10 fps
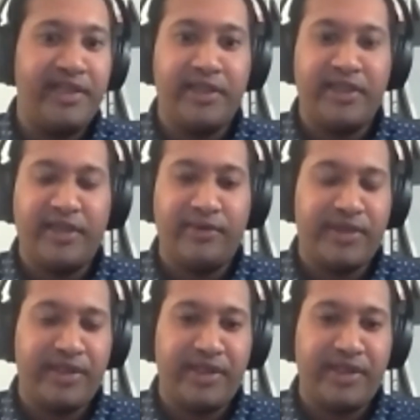and
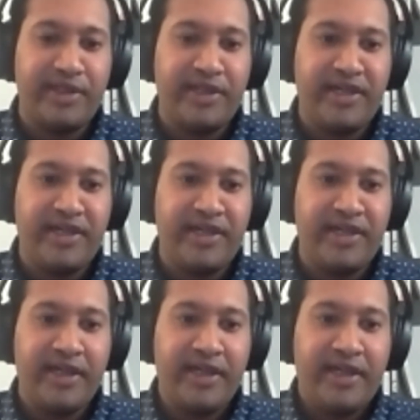really
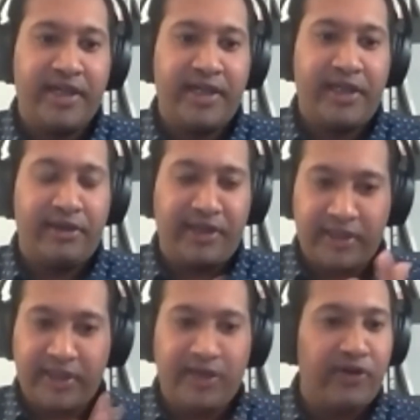I
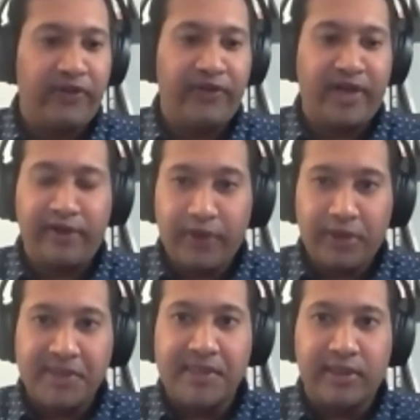think they're also very
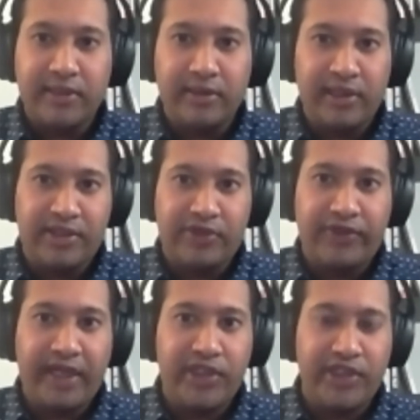focused on
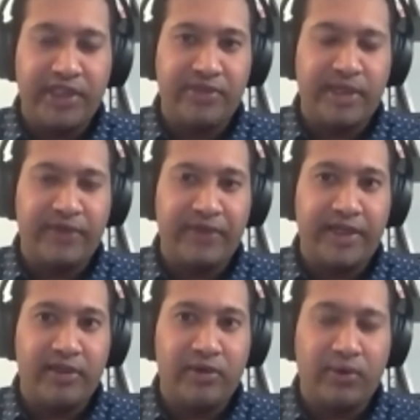electrification as one of
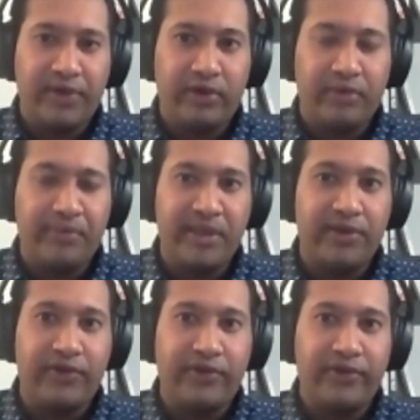their core sort of
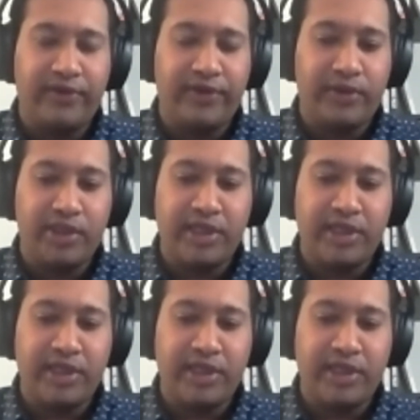pillars for the future.